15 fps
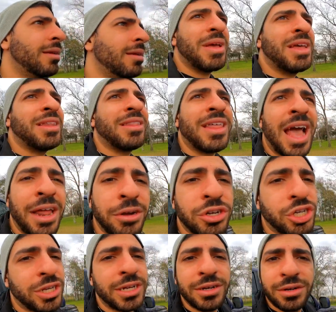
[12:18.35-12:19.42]
Man, the
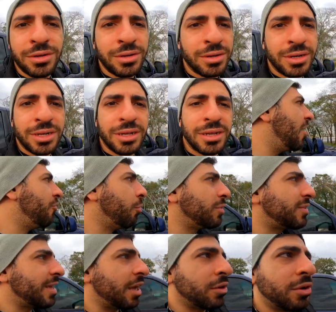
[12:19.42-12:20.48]
energy here,
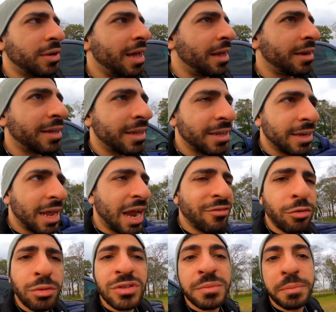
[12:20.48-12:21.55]
everyone's got good etiquette,
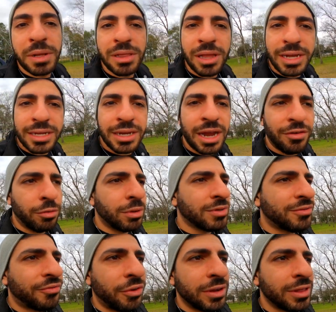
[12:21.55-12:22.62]
everyone's polite,
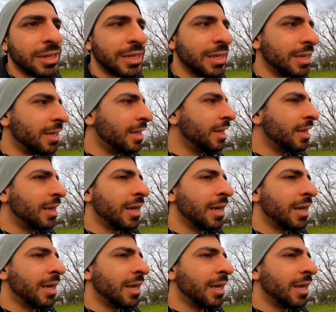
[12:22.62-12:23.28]
everyone's friendly.